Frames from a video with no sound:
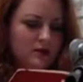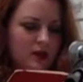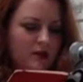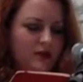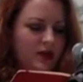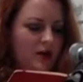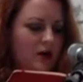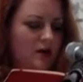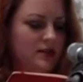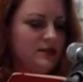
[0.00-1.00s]
loving
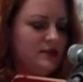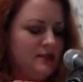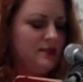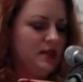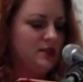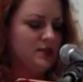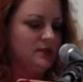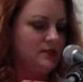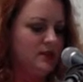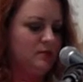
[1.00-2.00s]
all the
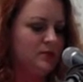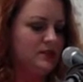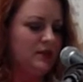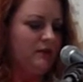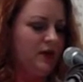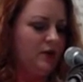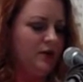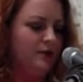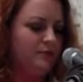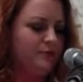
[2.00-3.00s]
sensations he was giving
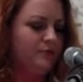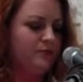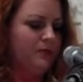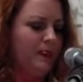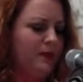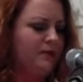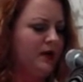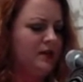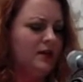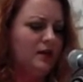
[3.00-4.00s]
her.
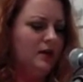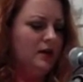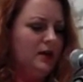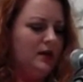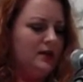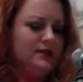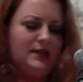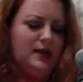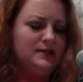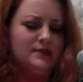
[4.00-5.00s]
But
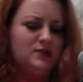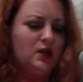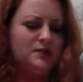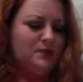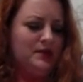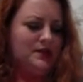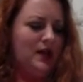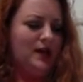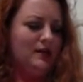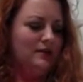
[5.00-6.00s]
today's the judgment
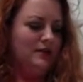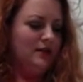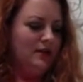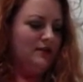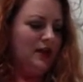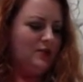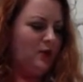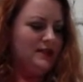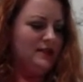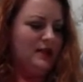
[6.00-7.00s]
day. That
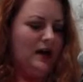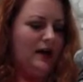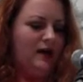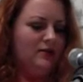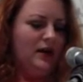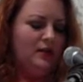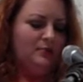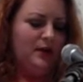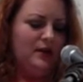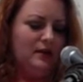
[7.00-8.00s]
crazy guy out in
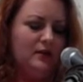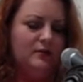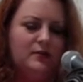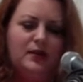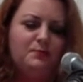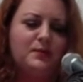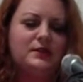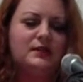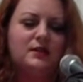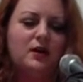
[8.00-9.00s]
Alameda, he
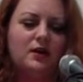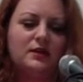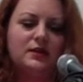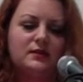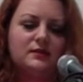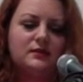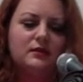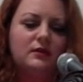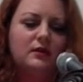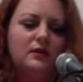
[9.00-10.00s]
predicted all this.
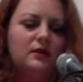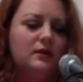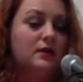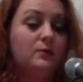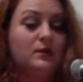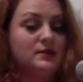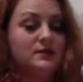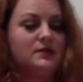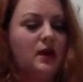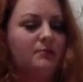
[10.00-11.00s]
He wasn't
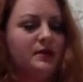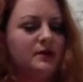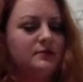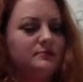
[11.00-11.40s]
stopping.